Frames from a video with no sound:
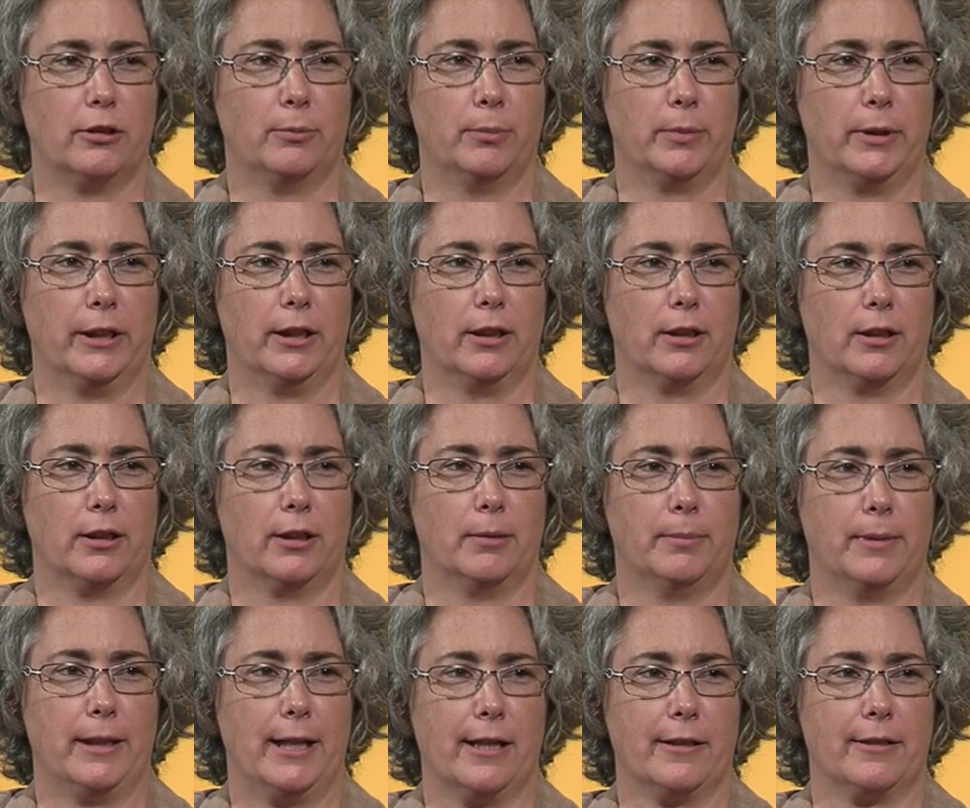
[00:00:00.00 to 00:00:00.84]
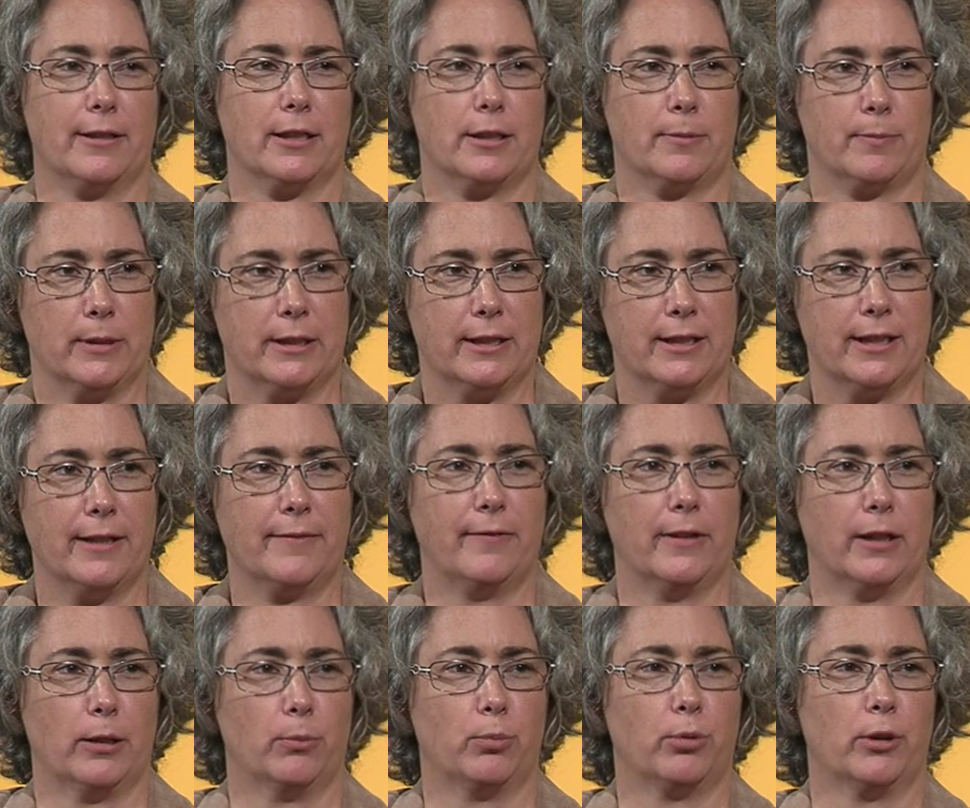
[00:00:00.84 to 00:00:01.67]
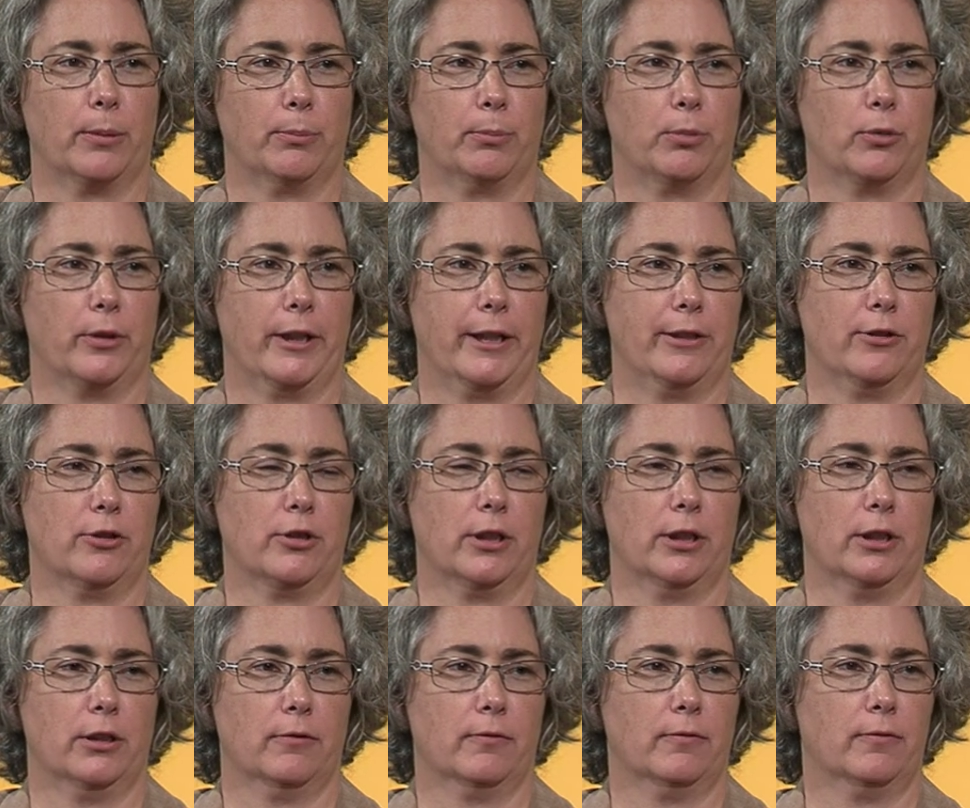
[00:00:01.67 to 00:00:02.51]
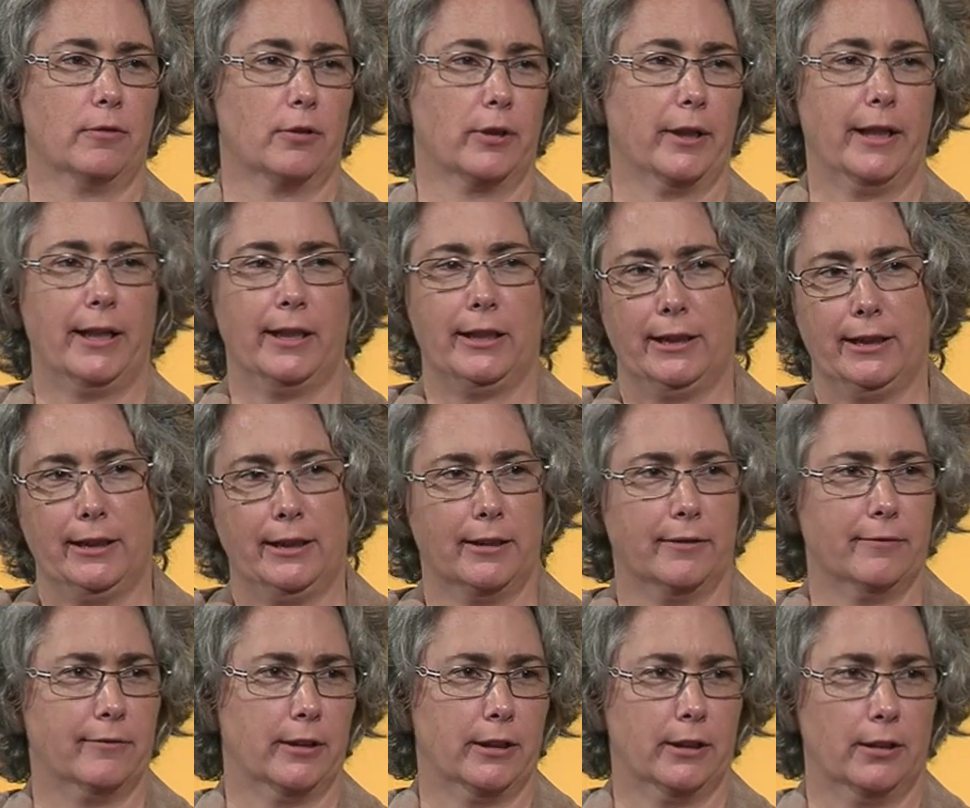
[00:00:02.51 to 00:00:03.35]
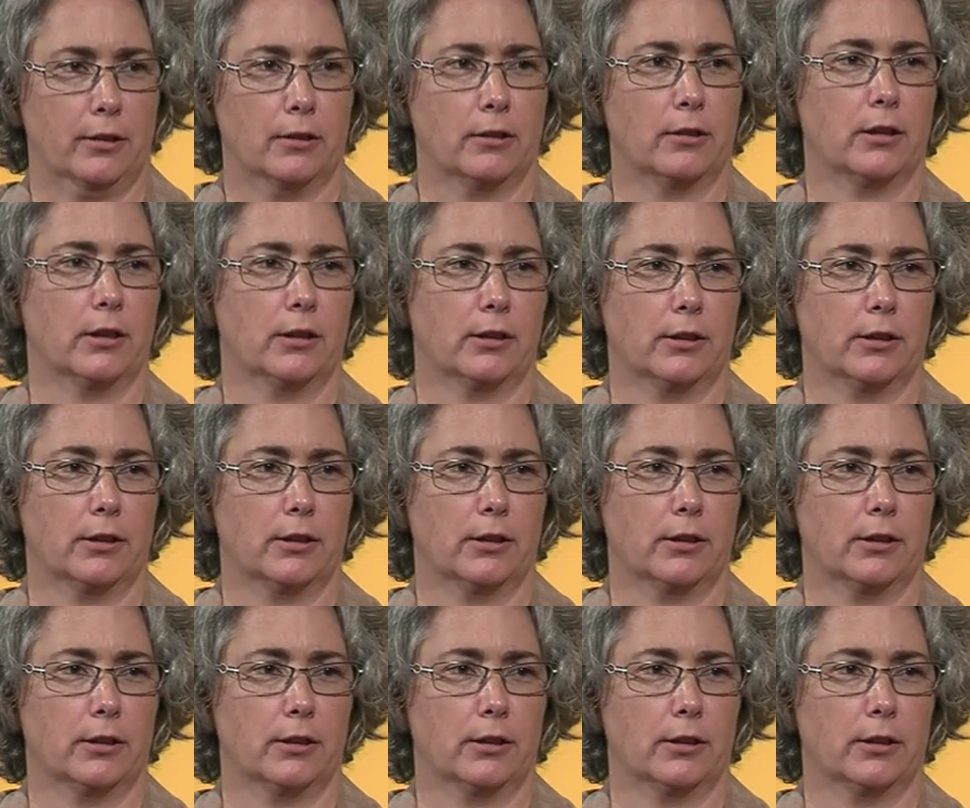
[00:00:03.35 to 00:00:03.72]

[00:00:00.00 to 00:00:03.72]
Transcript: bit about the specific preparation for any given